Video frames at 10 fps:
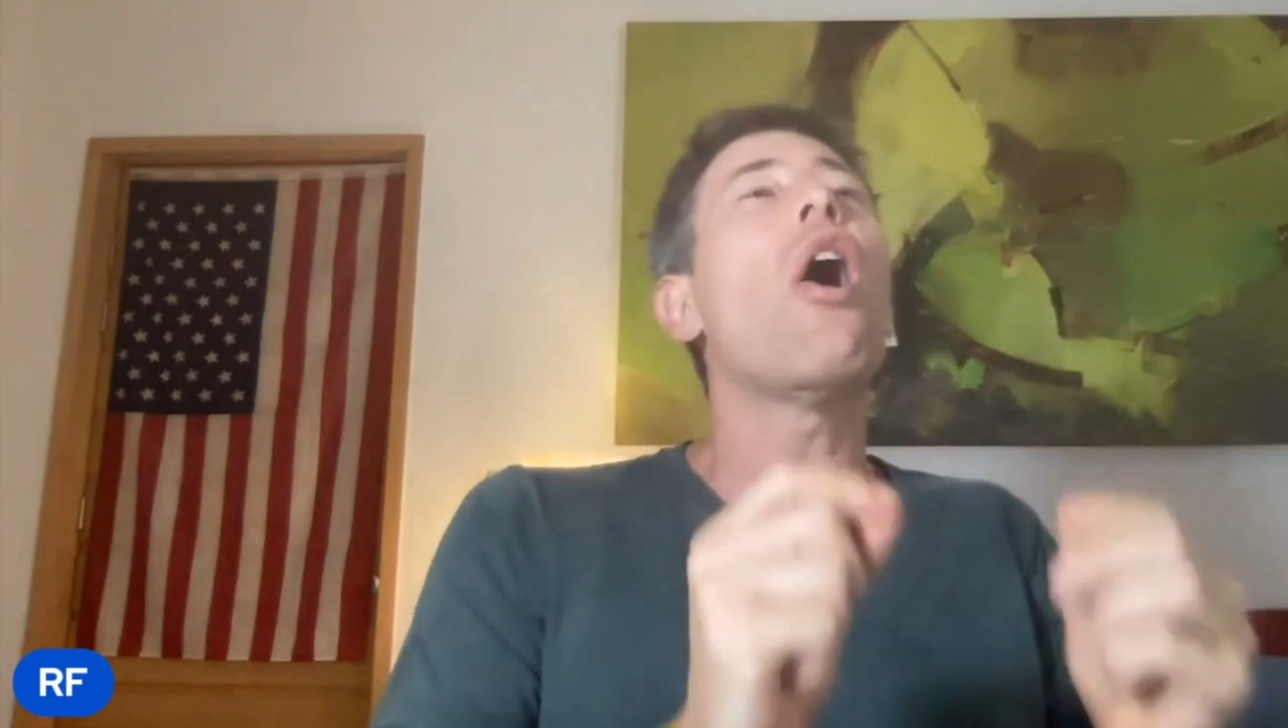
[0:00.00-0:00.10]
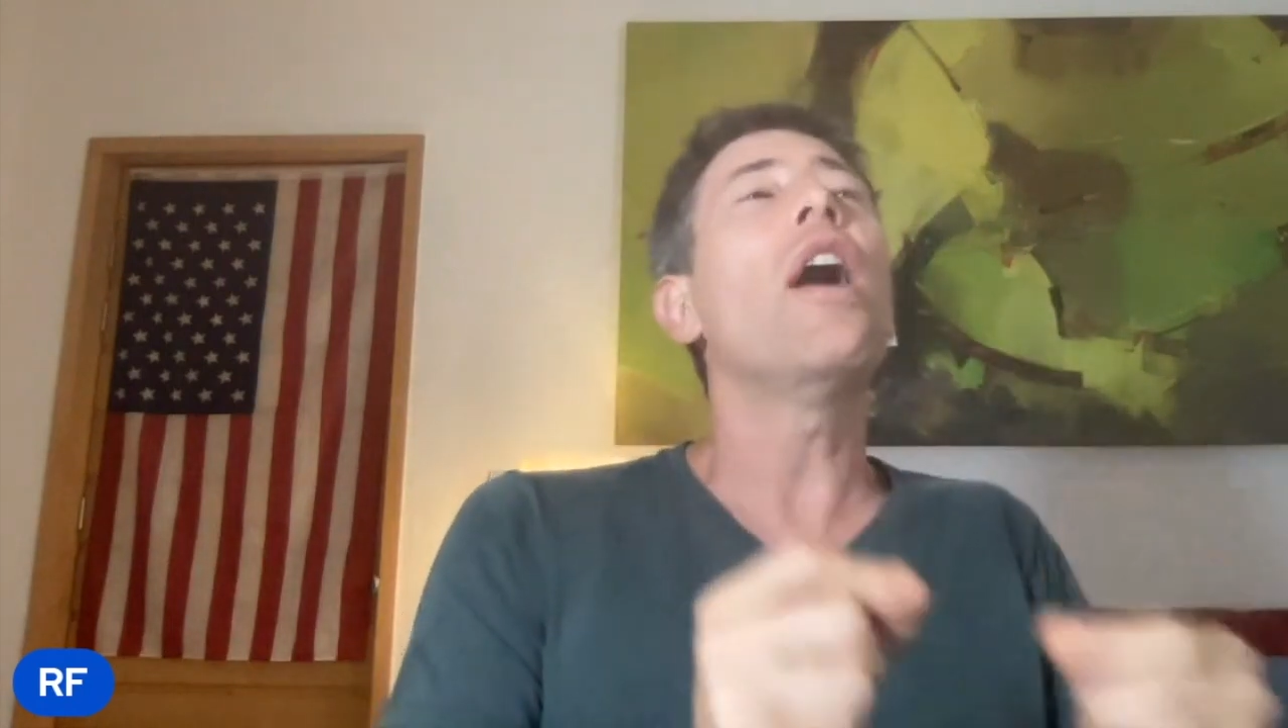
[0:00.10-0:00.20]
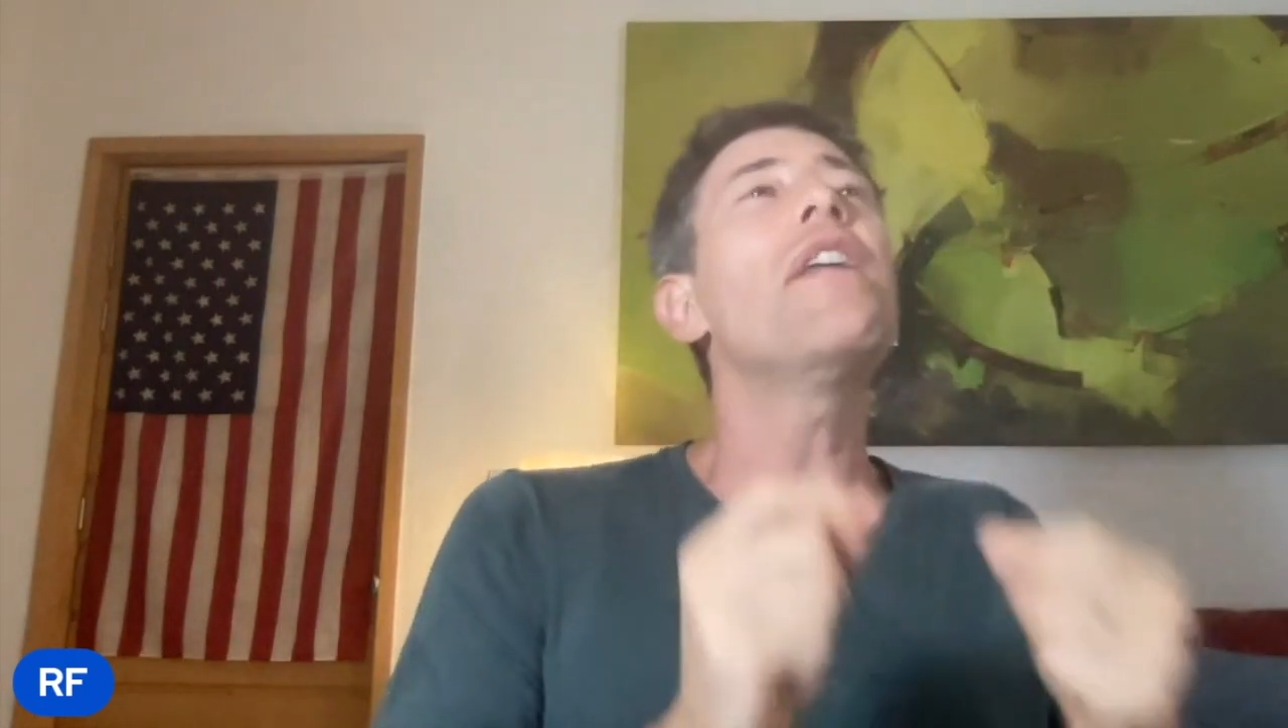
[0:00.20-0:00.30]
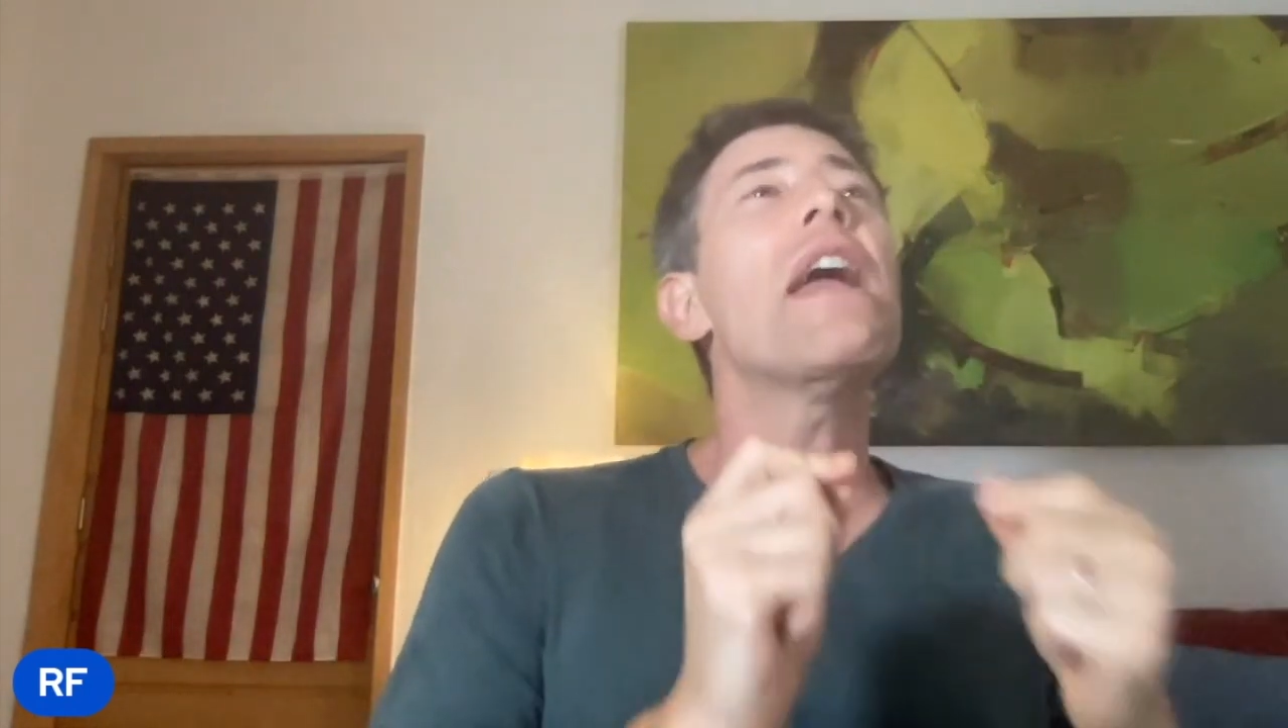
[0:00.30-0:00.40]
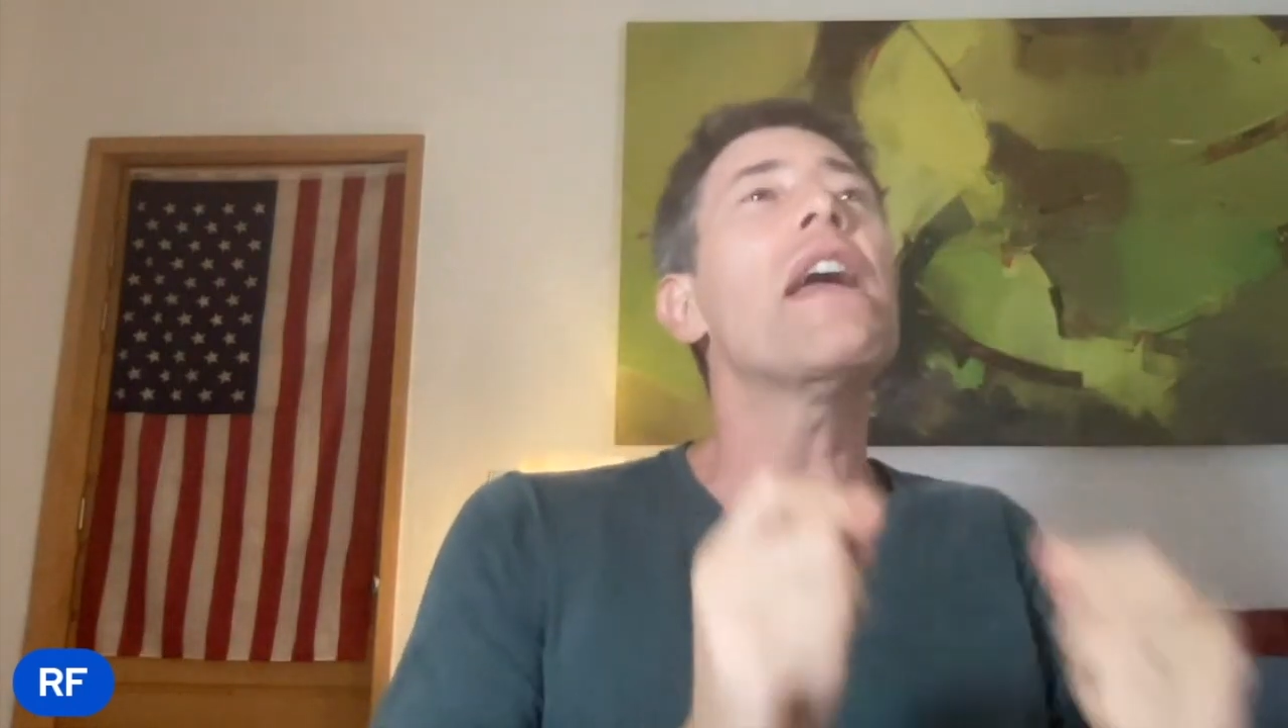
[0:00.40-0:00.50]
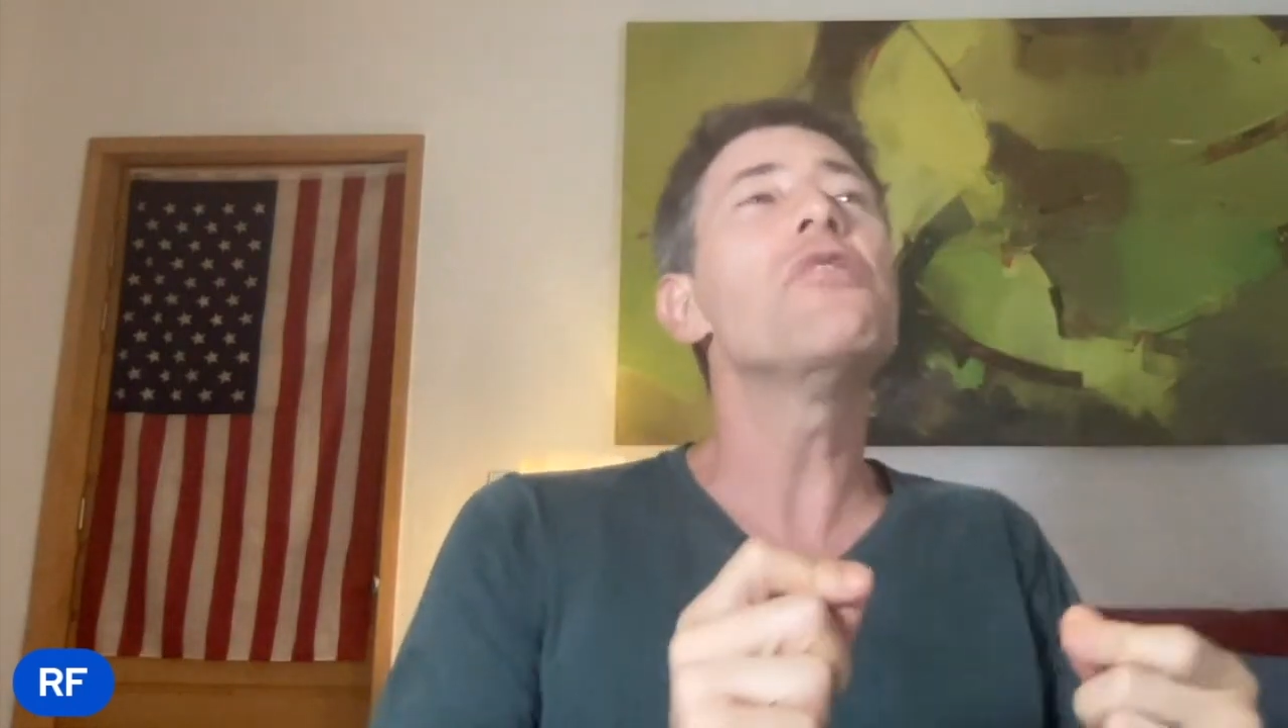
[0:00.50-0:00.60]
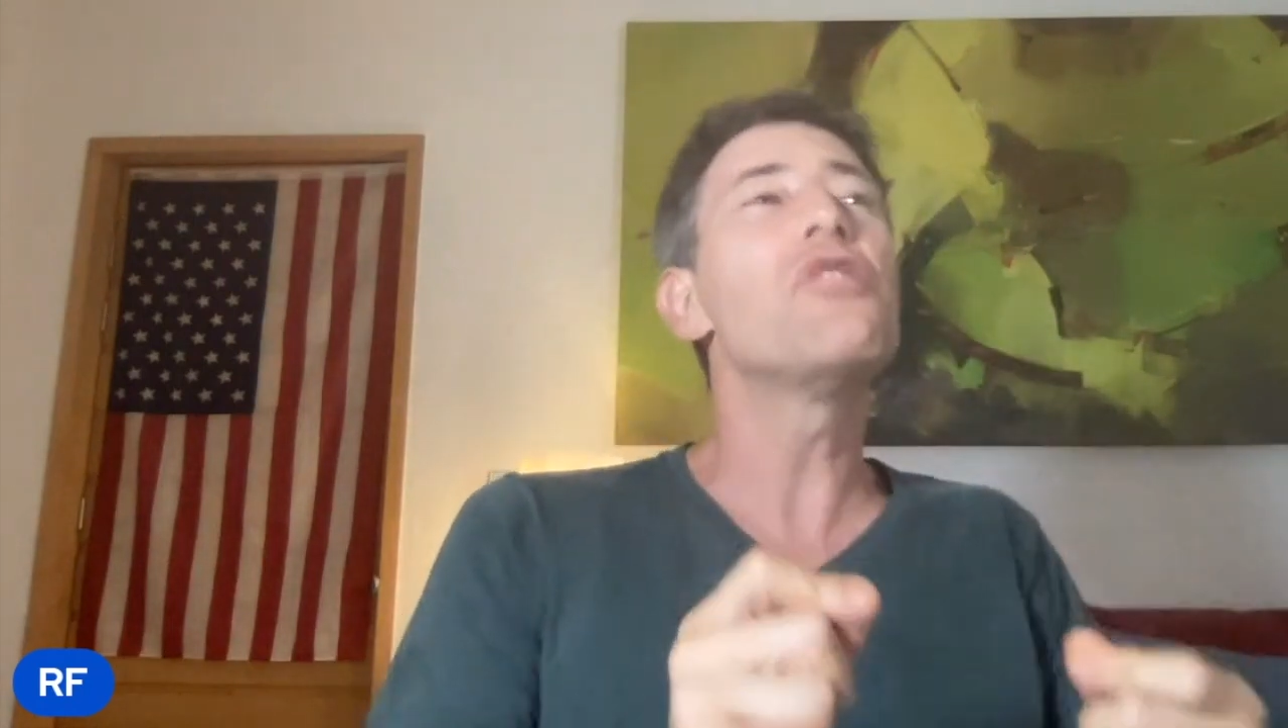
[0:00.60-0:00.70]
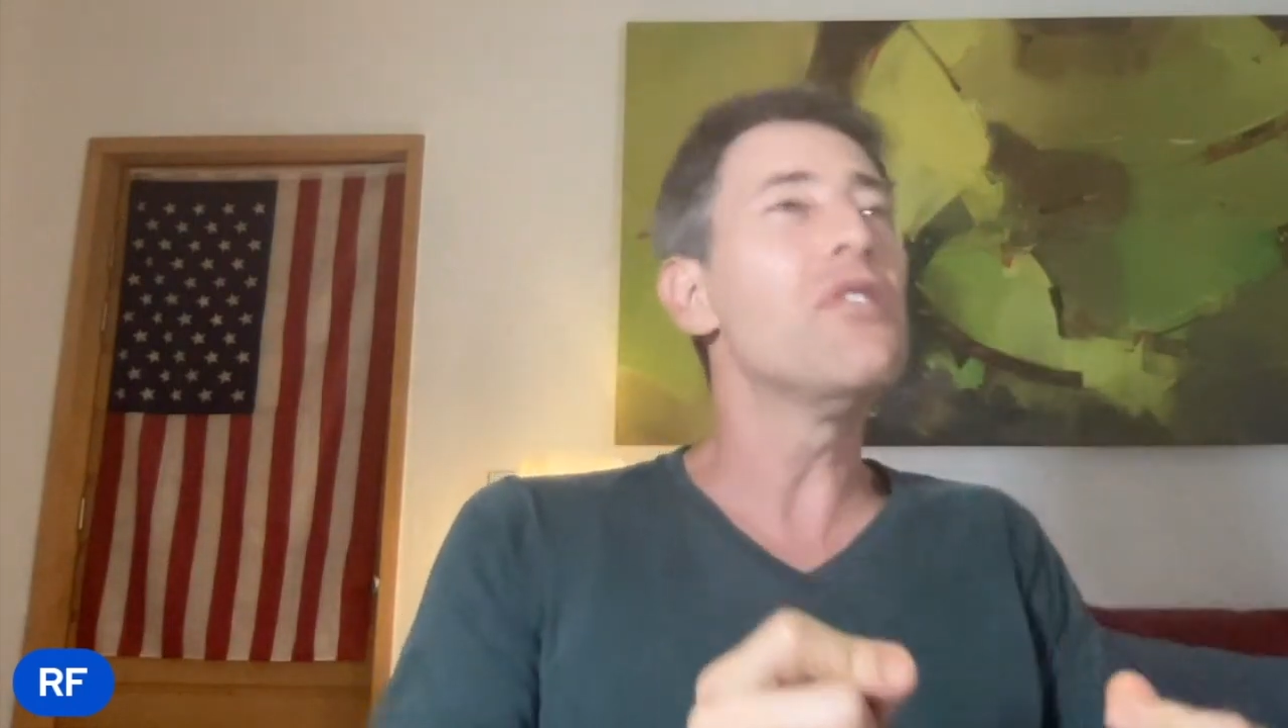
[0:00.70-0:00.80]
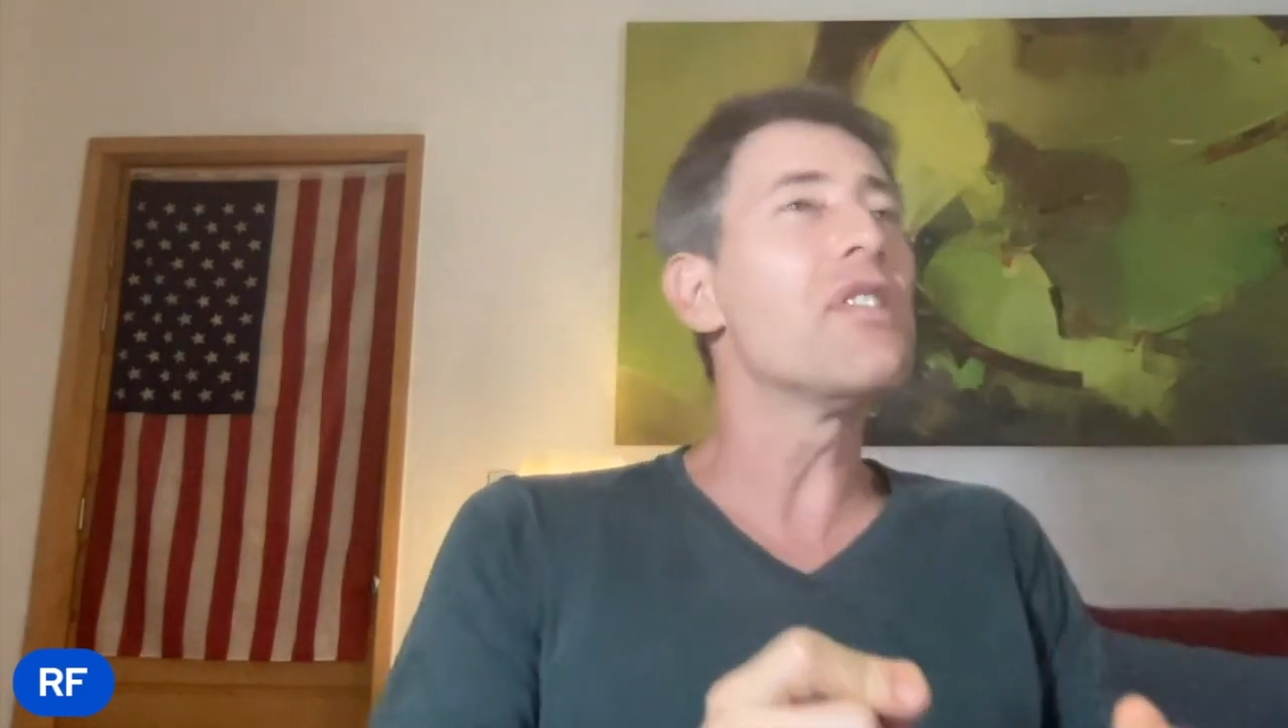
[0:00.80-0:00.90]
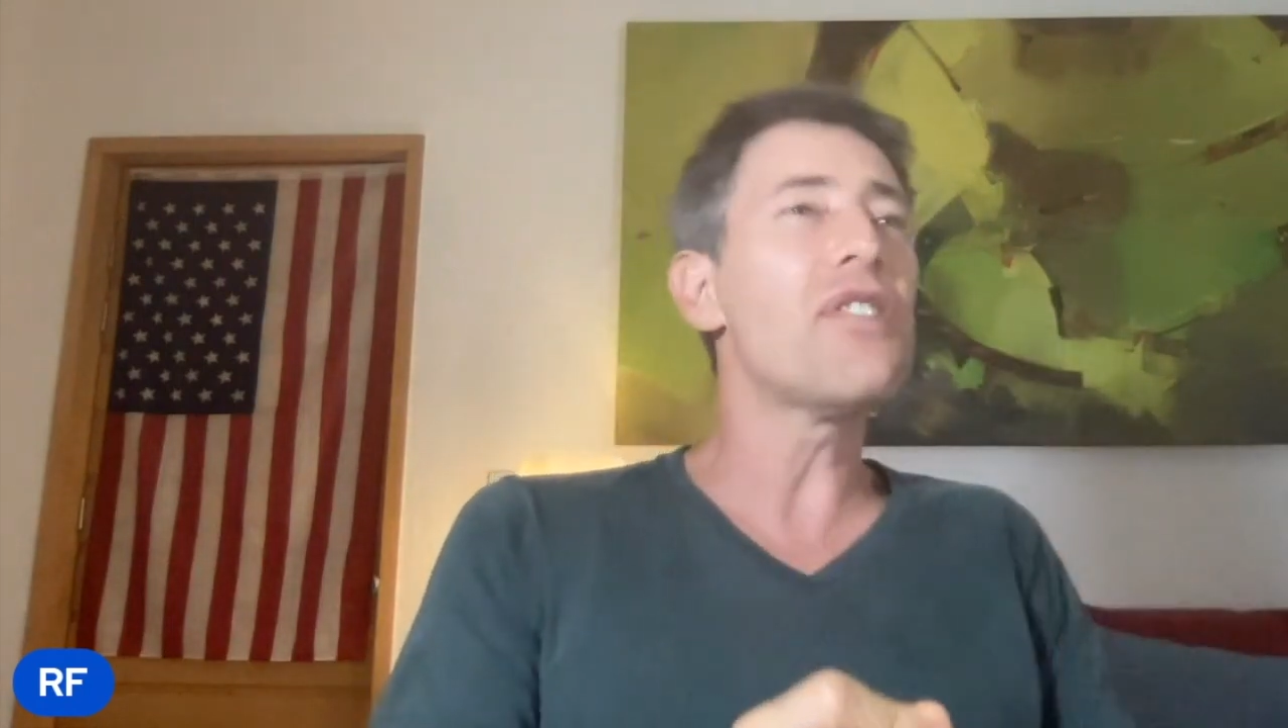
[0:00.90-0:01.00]

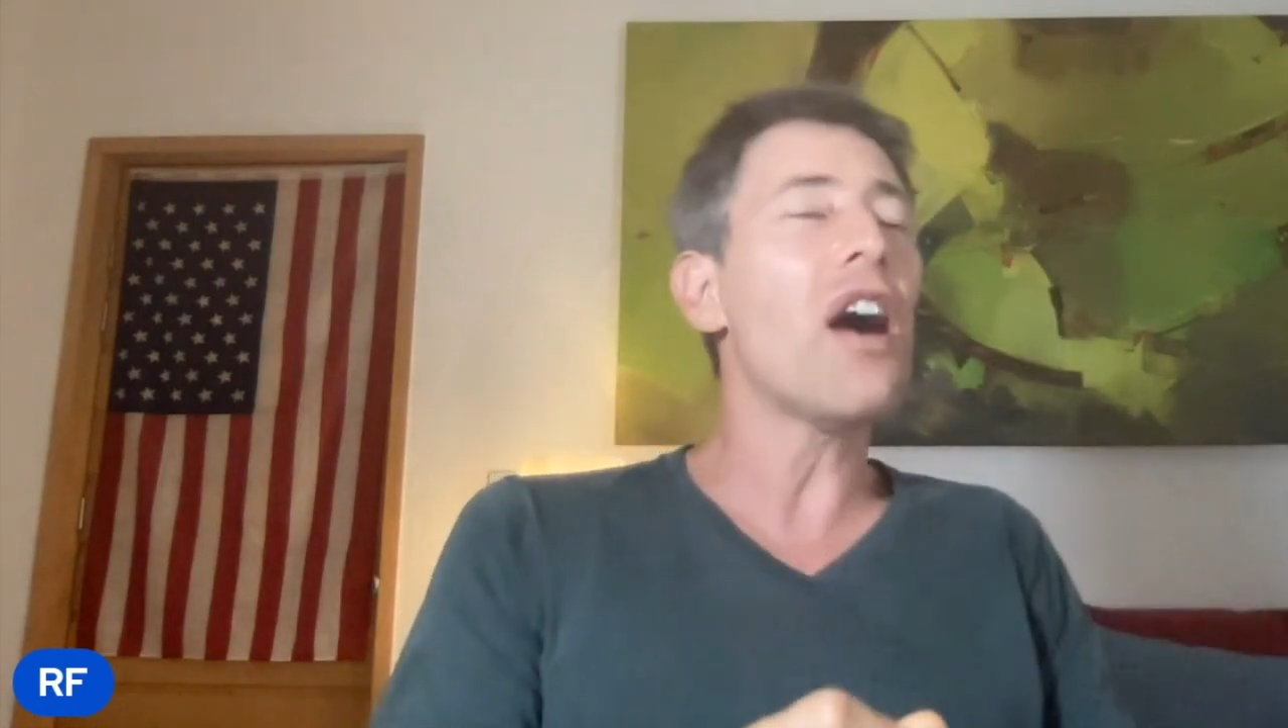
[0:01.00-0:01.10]
unhingedness